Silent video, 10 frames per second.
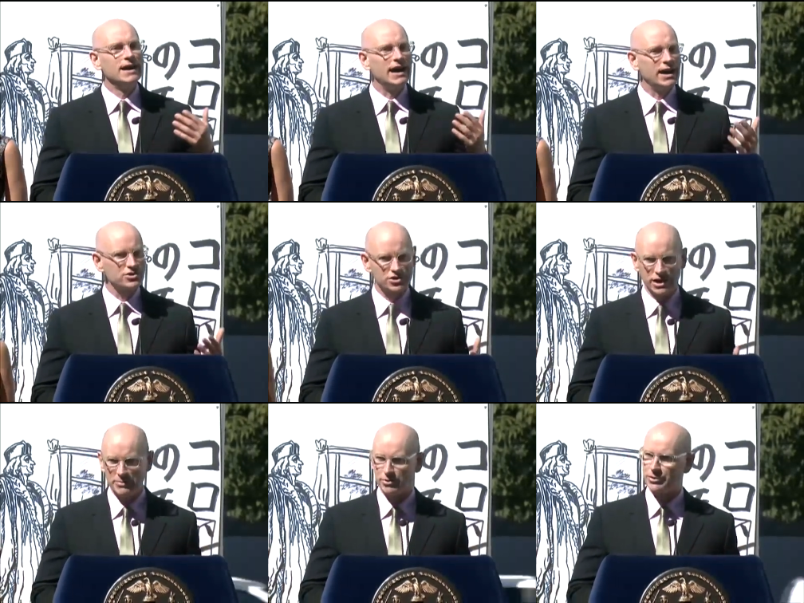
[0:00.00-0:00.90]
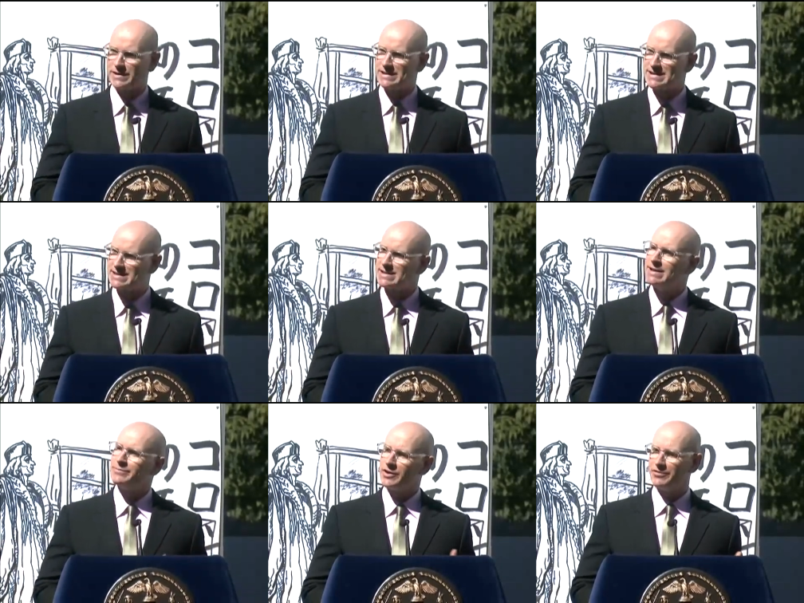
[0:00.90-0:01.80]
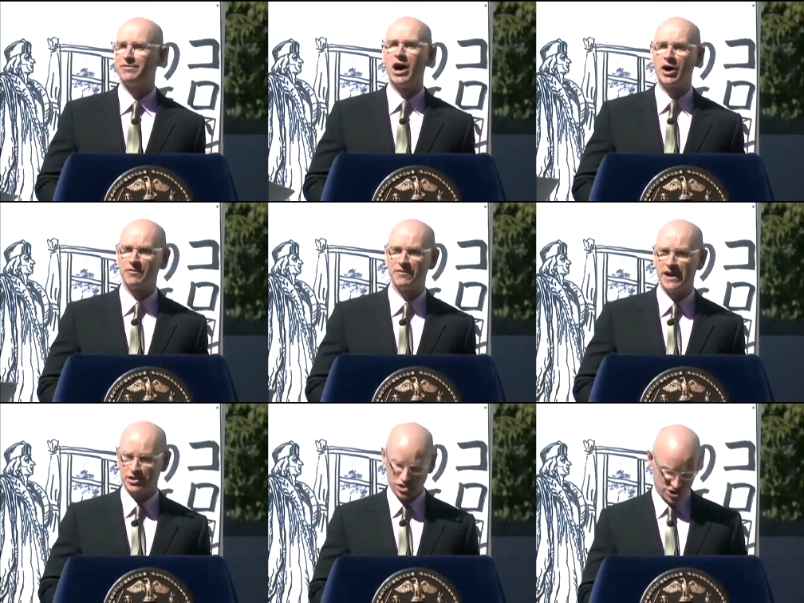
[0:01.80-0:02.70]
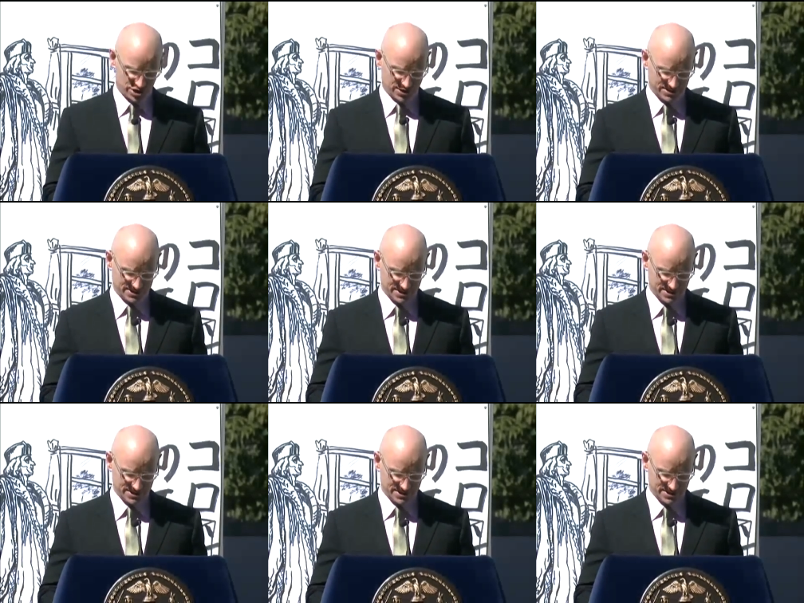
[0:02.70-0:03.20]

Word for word: how shall I put this, far-fetched.